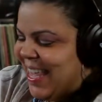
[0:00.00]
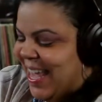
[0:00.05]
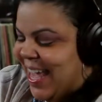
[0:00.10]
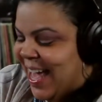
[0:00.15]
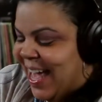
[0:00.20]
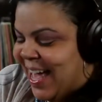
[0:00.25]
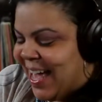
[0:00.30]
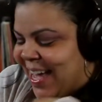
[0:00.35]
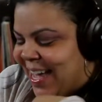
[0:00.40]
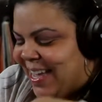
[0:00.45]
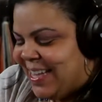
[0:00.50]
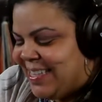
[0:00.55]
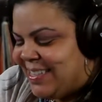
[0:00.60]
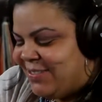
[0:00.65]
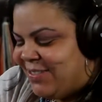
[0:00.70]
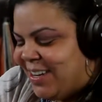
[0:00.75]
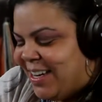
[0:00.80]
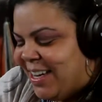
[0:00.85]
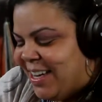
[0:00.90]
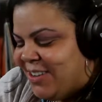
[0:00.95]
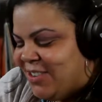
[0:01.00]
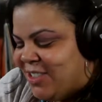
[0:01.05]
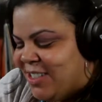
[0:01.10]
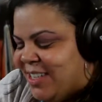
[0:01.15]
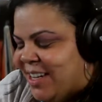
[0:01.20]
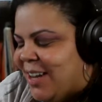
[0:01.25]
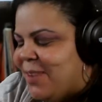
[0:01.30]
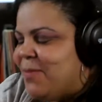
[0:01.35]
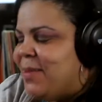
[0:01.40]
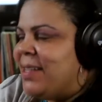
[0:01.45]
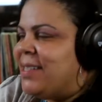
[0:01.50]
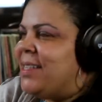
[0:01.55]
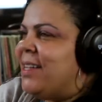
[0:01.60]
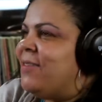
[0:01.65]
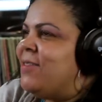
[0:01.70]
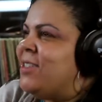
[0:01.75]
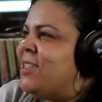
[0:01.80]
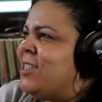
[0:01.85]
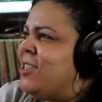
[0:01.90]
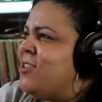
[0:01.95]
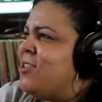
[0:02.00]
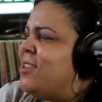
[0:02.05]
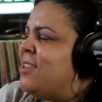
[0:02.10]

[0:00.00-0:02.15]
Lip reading: Yeah, it's really interesting. I'm like 17 years